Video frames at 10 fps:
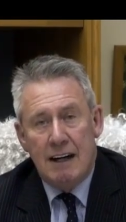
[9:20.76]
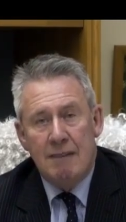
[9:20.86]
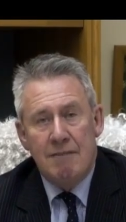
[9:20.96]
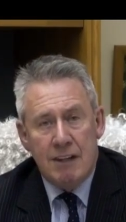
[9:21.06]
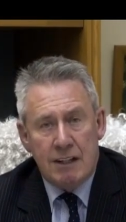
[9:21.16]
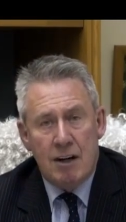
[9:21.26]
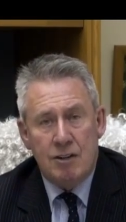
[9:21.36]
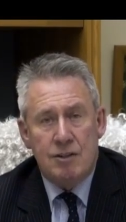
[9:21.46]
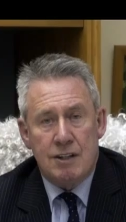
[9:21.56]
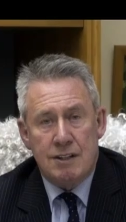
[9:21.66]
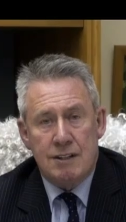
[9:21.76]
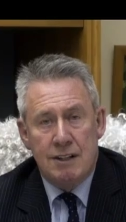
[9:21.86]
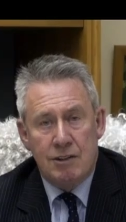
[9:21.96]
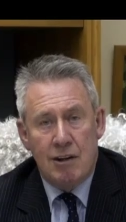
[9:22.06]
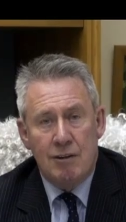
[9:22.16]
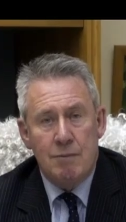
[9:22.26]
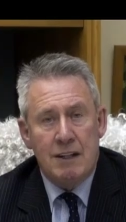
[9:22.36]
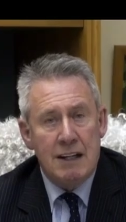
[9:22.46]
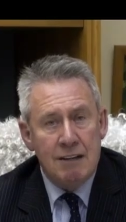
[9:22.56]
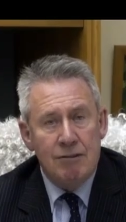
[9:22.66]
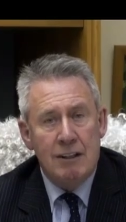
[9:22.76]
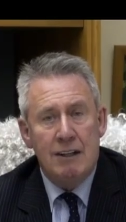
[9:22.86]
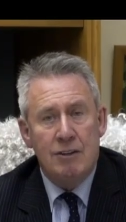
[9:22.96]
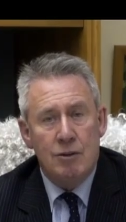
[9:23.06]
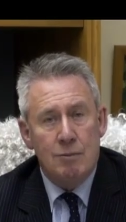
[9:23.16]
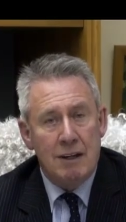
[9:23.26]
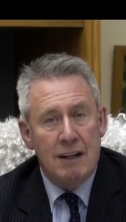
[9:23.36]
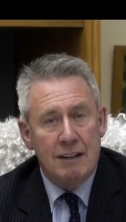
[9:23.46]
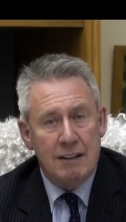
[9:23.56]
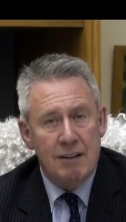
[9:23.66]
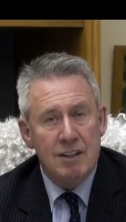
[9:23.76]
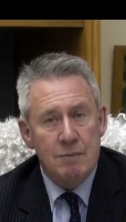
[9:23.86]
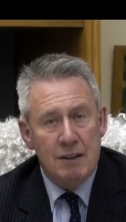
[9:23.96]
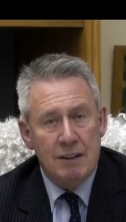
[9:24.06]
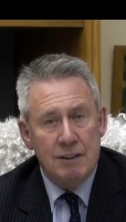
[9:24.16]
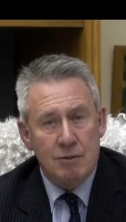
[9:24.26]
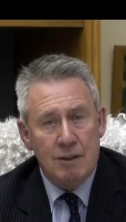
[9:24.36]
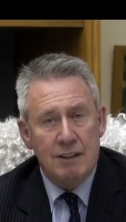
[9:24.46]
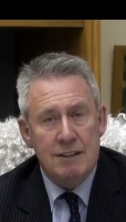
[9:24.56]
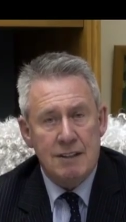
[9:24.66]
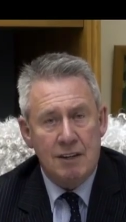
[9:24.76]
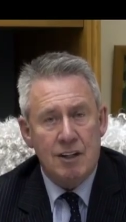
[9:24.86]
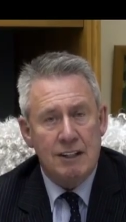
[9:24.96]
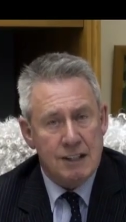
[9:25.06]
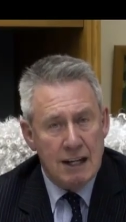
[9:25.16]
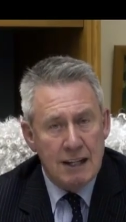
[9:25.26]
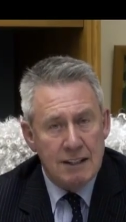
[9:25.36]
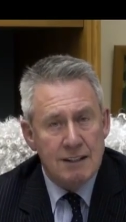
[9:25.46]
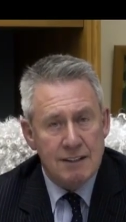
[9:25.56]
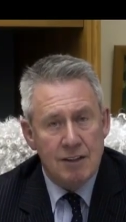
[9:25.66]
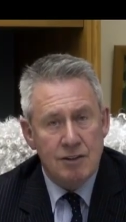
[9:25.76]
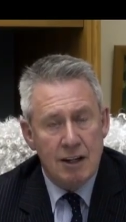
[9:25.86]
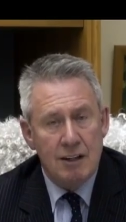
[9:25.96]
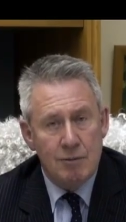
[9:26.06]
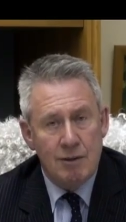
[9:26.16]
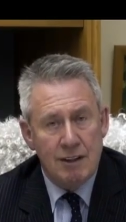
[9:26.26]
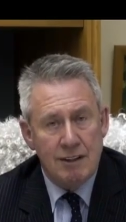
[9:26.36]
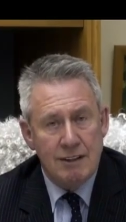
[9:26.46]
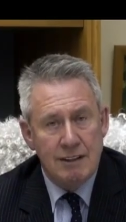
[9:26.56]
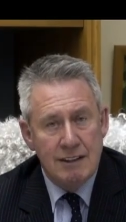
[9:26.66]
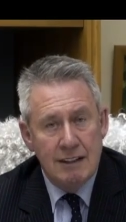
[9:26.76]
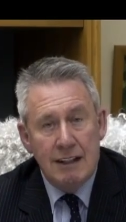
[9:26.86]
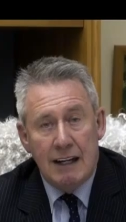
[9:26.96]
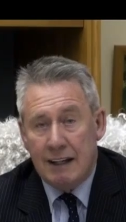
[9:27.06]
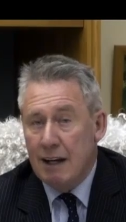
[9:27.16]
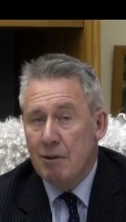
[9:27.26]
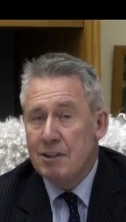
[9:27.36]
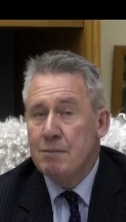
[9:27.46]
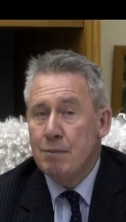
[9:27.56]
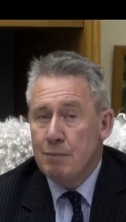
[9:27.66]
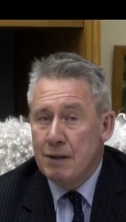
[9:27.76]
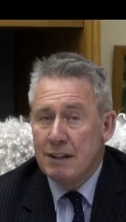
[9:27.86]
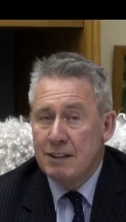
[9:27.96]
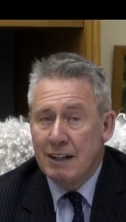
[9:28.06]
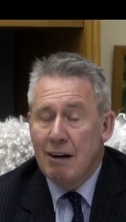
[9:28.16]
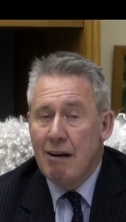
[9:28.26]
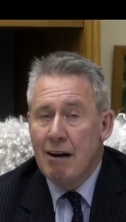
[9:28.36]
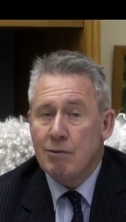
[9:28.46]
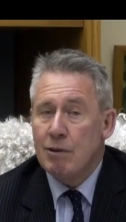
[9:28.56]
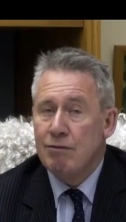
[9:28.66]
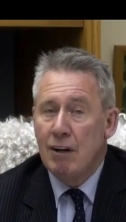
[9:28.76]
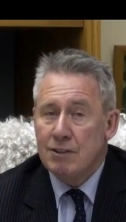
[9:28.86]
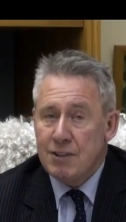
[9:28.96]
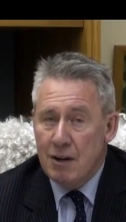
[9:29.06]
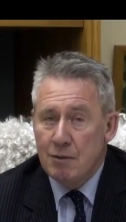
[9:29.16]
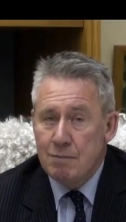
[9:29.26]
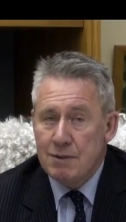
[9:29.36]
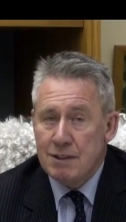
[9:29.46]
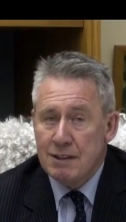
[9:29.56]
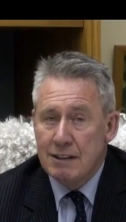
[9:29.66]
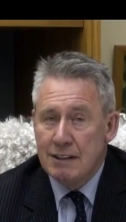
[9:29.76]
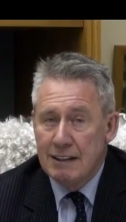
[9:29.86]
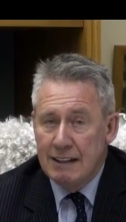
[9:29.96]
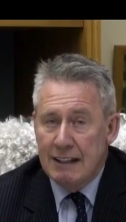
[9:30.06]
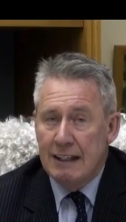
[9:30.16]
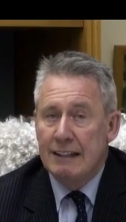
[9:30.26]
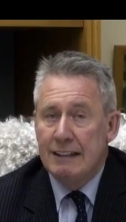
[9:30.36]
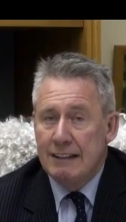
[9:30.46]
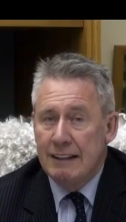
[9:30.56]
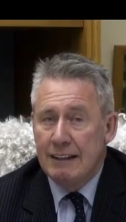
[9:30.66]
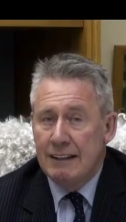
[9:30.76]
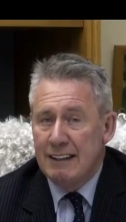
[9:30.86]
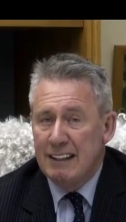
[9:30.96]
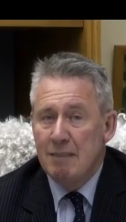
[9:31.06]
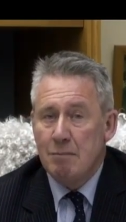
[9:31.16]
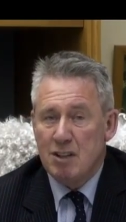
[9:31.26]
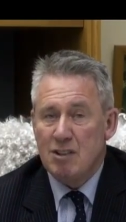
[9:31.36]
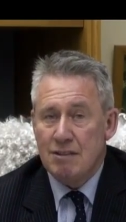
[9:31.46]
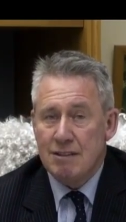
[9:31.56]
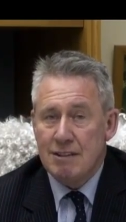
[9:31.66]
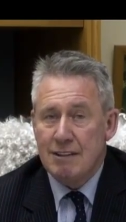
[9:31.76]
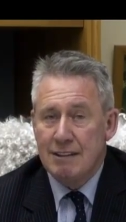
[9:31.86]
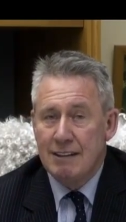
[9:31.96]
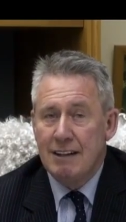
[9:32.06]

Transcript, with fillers: I'm very conscious that you have to be careful how you reply to correspondence when there's such anxiety associated with it. And I wasn't prepared to go out with false hopes and, uh, and ambitions.